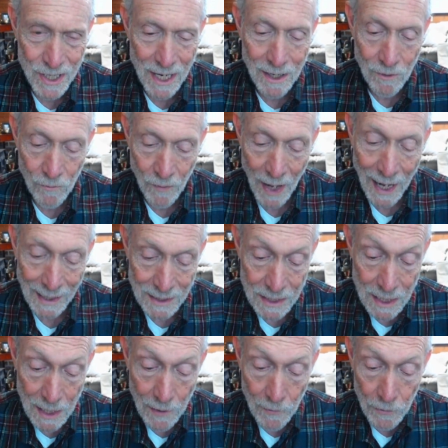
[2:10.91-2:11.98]
And in fact,
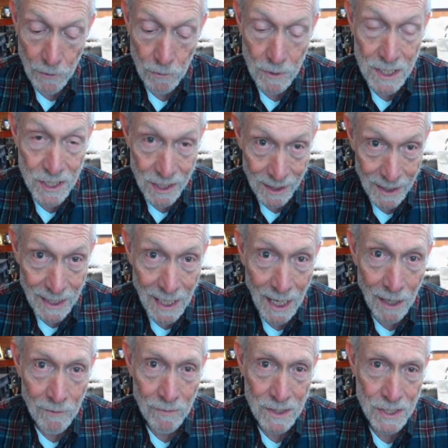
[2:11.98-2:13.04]
recently
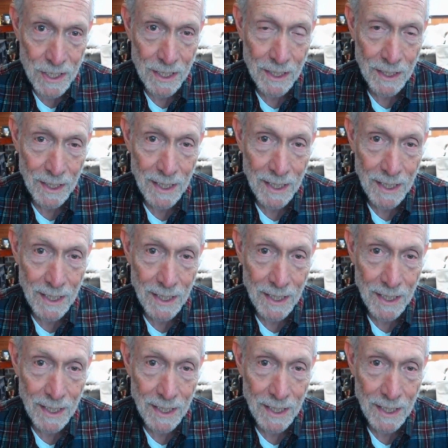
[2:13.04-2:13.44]
I visited